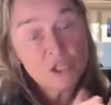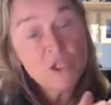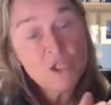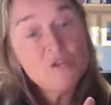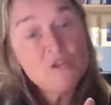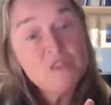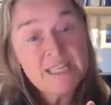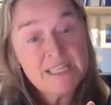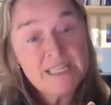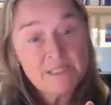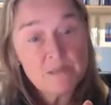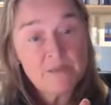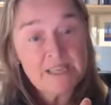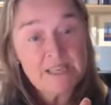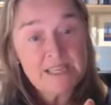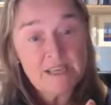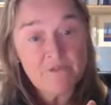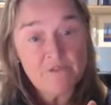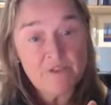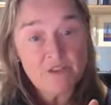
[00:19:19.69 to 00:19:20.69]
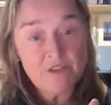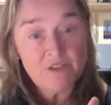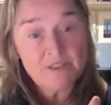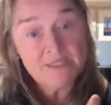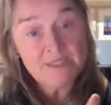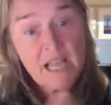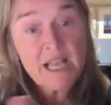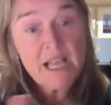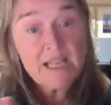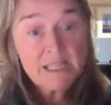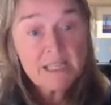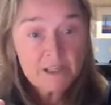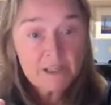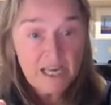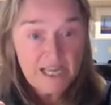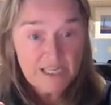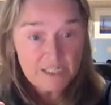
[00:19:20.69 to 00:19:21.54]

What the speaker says: Do you need to be given cyclical